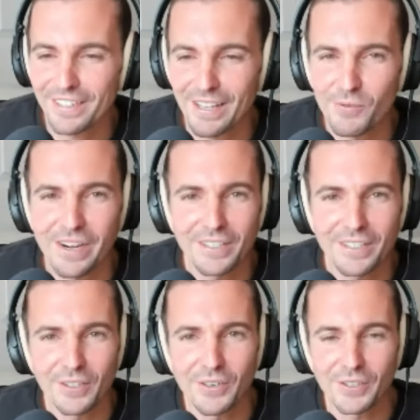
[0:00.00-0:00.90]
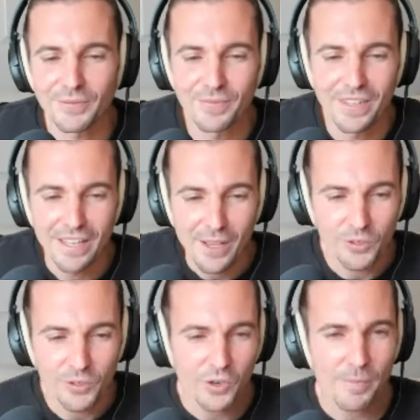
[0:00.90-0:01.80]
and ready to learn. Well,
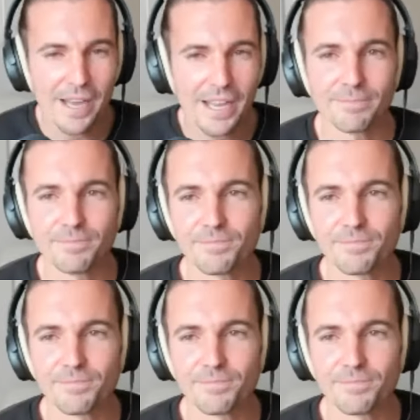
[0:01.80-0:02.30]
so am I.